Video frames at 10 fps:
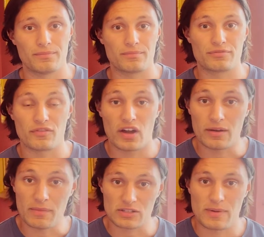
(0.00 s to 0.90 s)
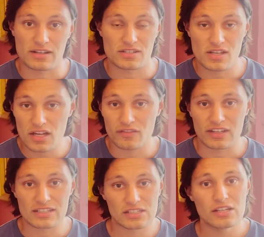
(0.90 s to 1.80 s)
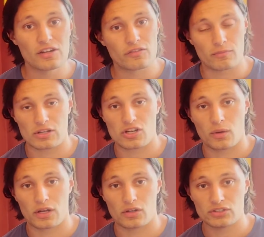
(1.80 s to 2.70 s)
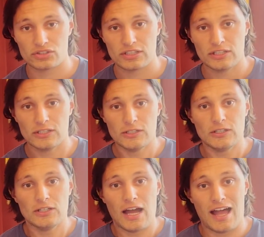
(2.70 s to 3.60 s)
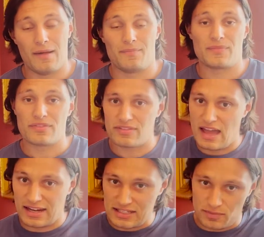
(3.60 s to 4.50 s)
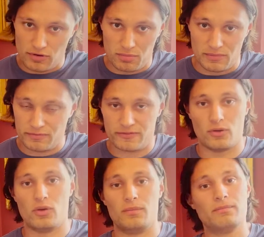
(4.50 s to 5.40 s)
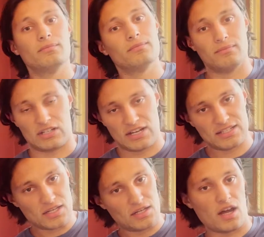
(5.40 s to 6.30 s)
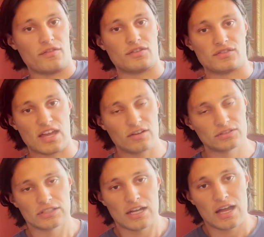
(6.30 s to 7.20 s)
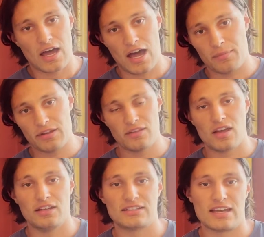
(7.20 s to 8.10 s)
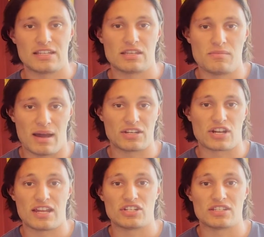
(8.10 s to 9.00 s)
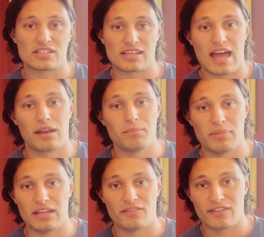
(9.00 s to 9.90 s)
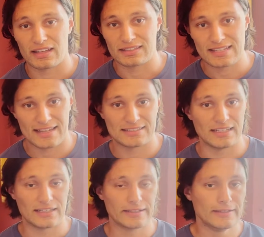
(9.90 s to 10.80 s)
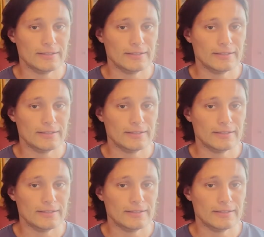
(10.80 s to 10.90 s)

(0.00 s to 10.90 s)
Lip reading: provide a much better service for a much lower cost. That is a problem for much later, after you've scaled. But in the early days, managing agents can be fantastic.